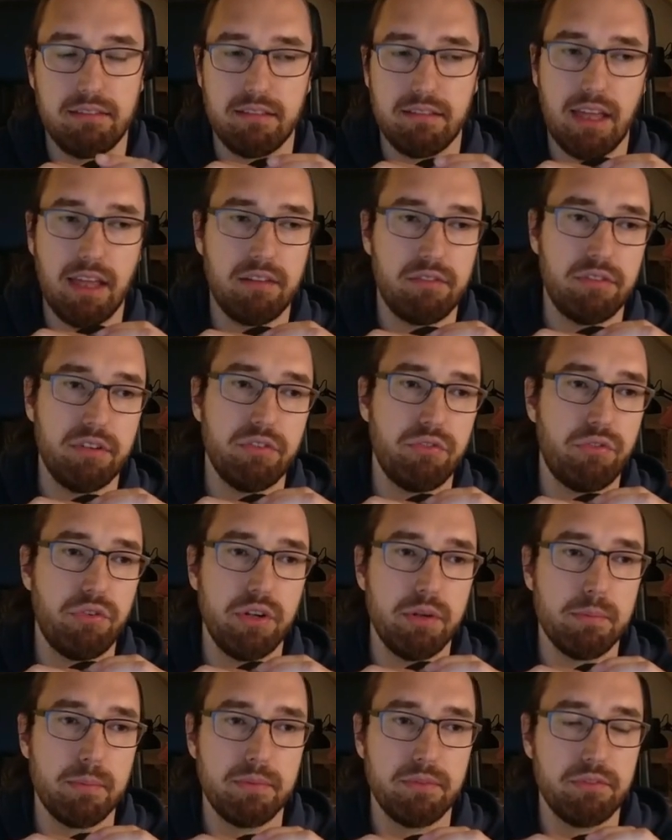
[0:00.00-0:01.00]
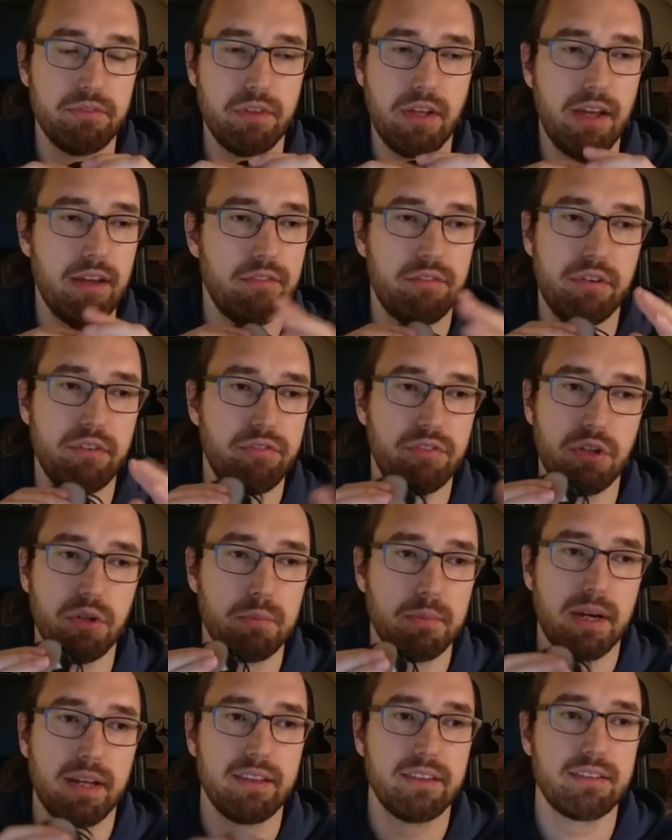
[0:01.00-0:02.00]
every few
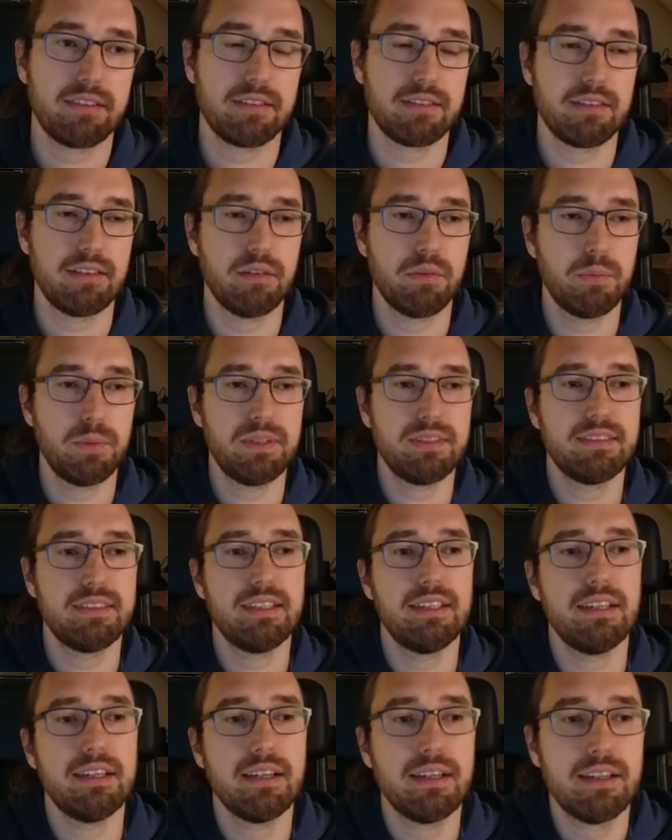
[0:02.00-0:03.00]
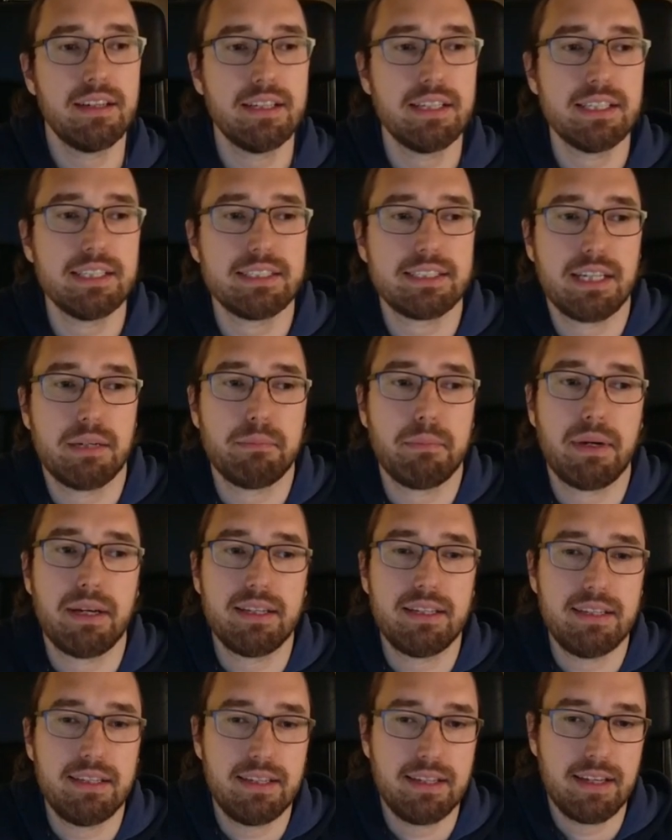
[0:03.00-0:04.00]
months we see
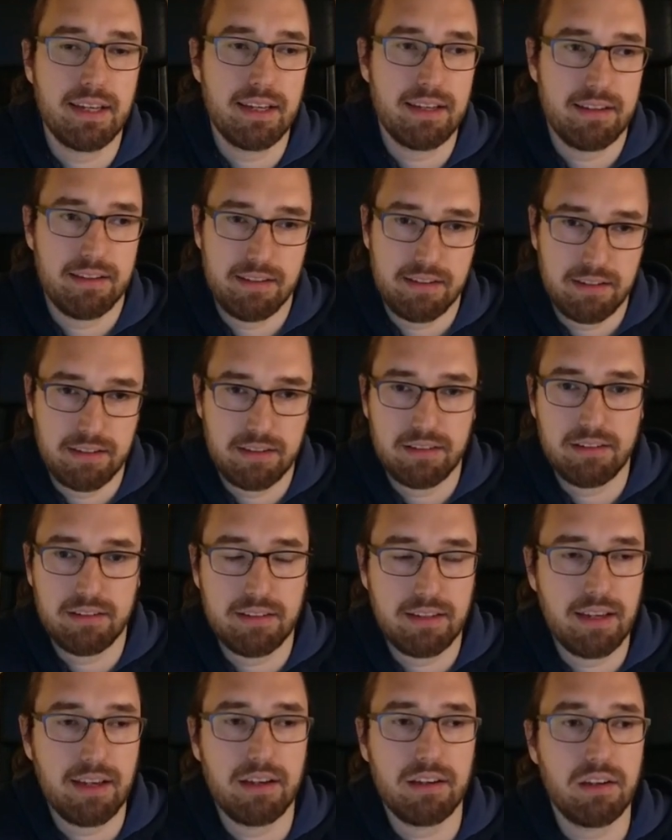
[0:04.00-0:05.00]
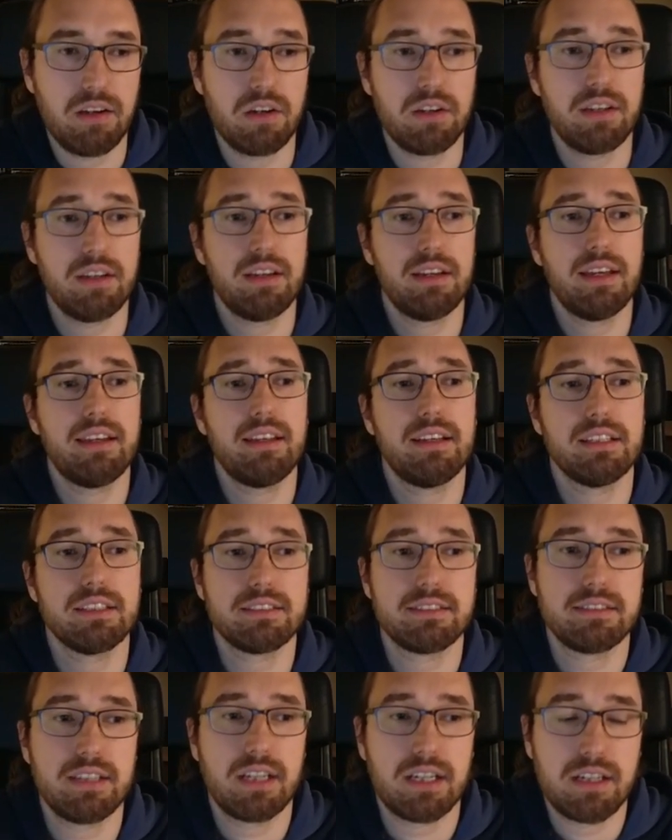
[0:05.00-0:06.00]
somebody getting a
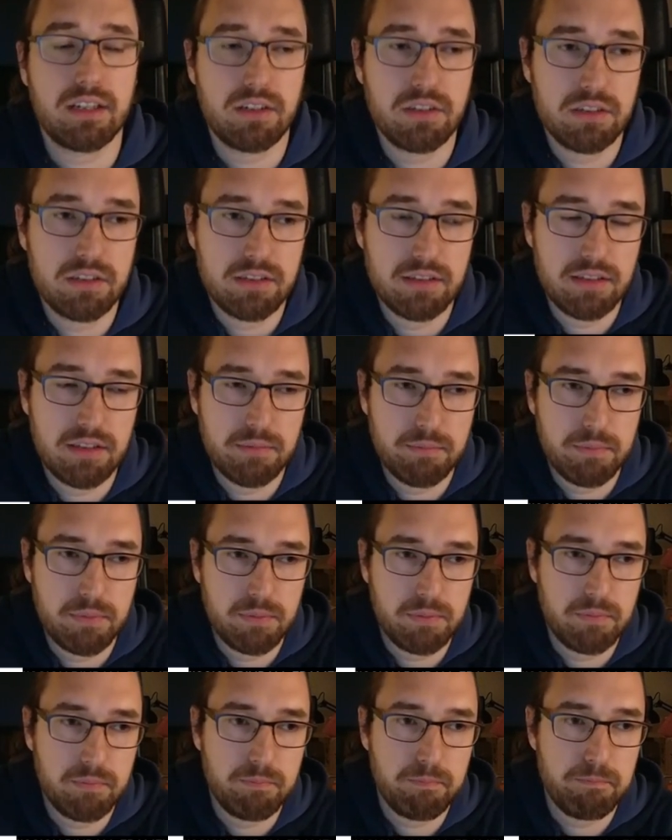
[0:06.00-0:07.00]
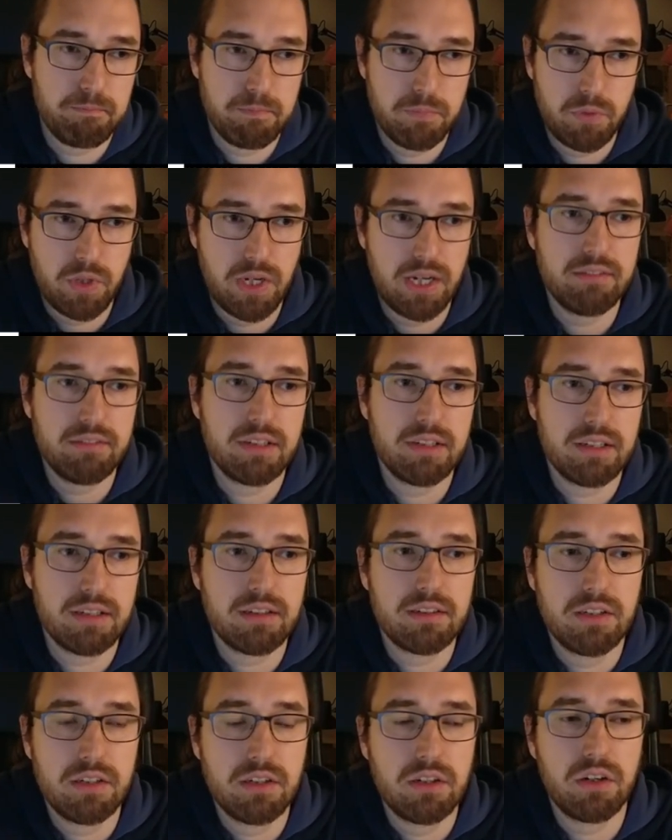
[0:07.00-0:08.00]
stuck on driver
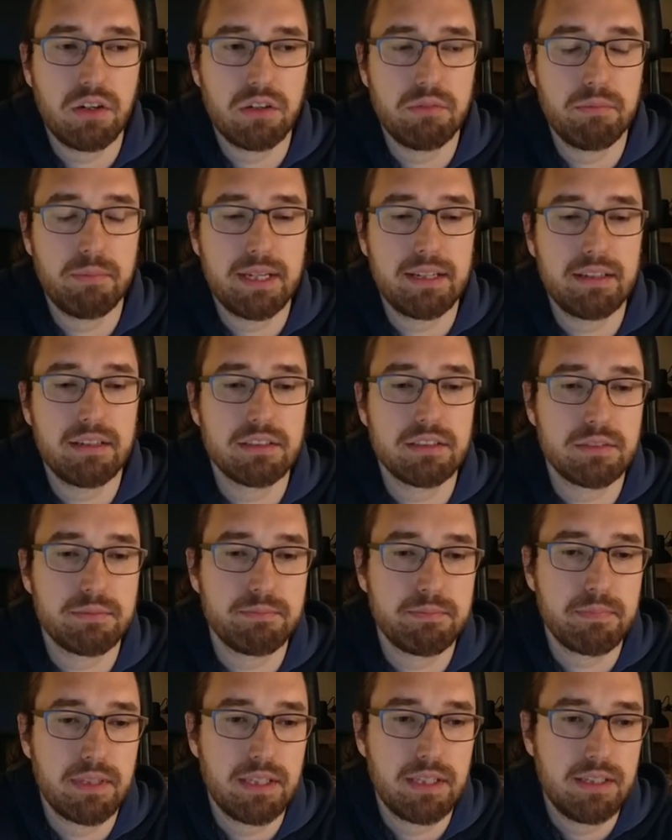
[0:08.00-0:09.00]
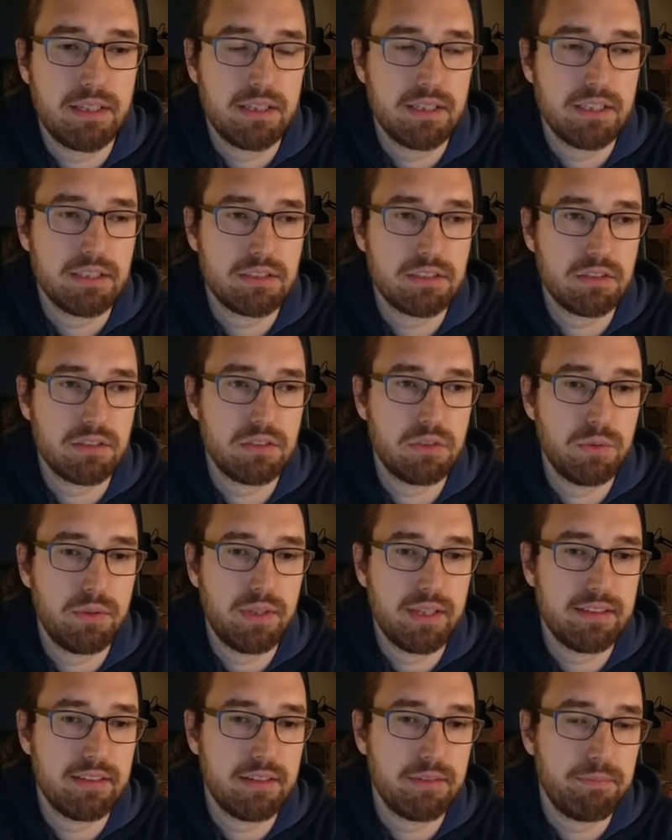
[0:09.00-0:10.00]
on magnets. So do
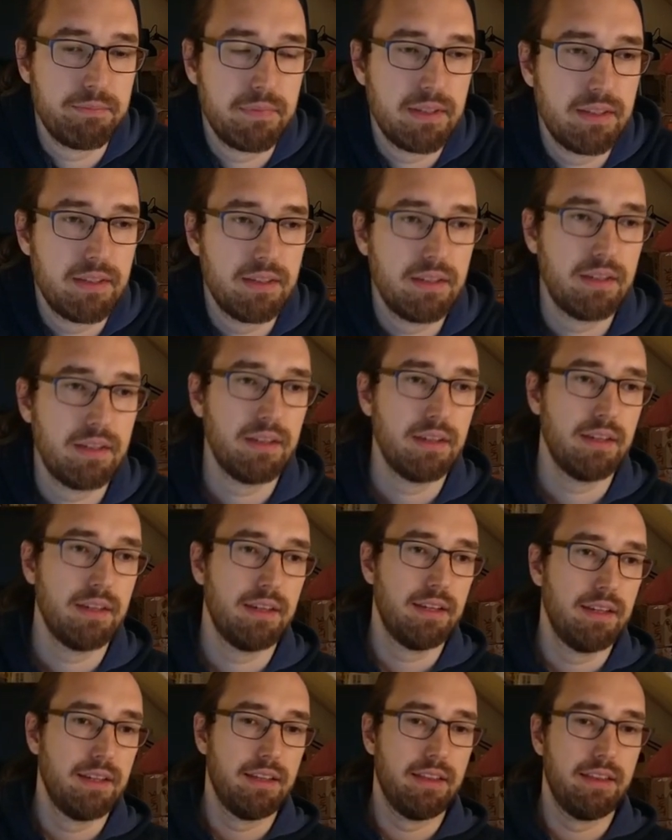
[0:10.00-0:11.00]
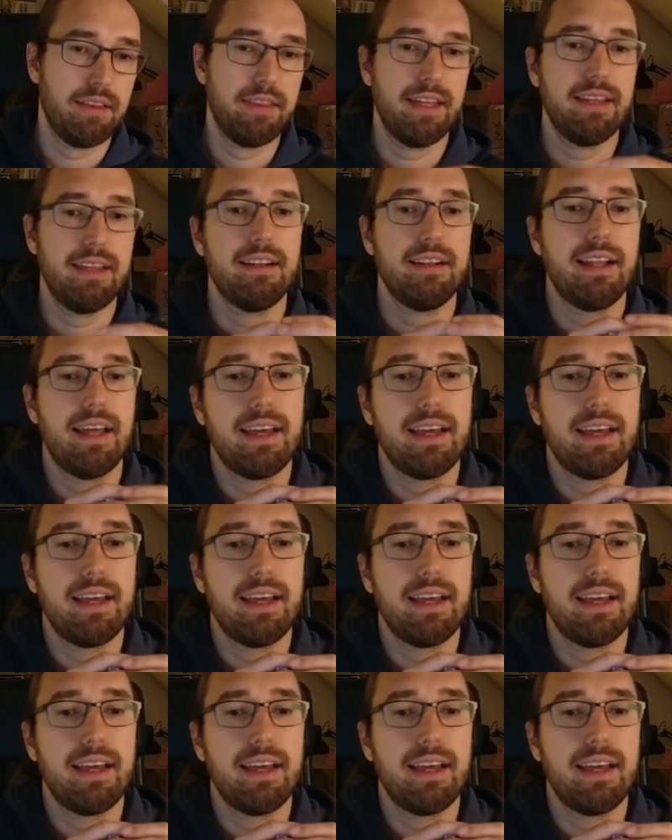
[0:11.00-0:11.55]
that. Then